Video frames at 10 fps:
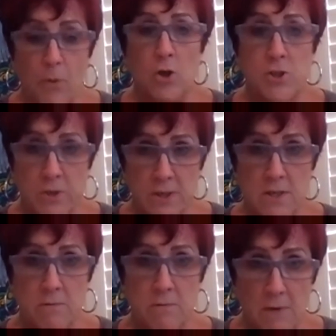partial
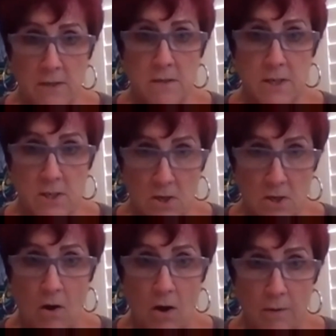hysterectomy
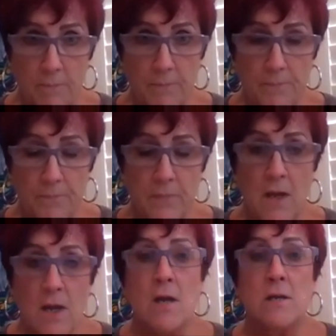scar.
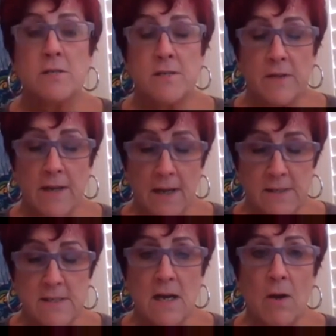So the
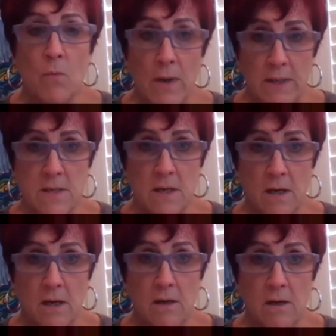next time I went to
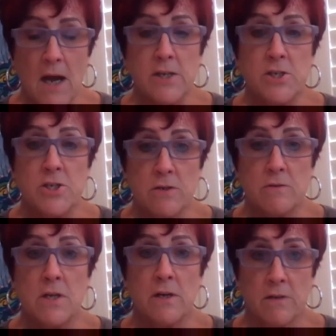her, I
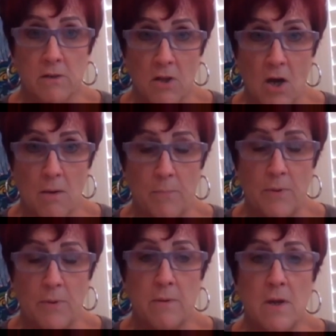showed her the lump.
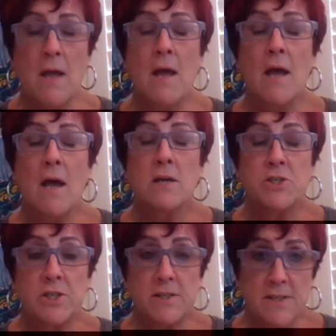
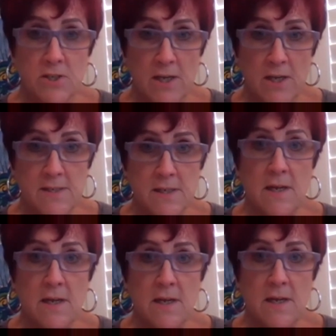She suggested a
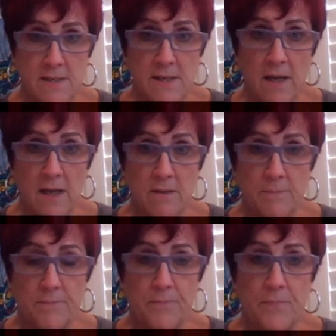CAT scan.
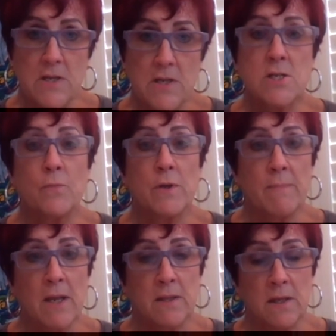So we
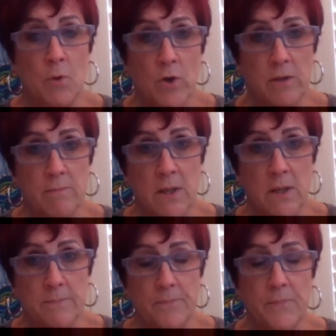made the appointment,
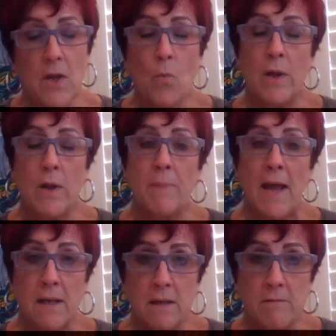went back
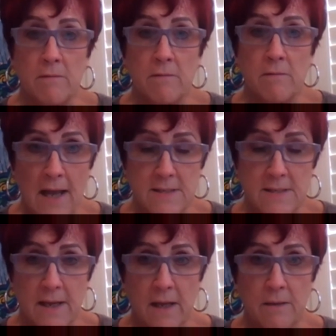in for the CAT
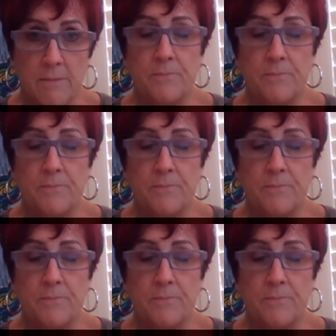scan,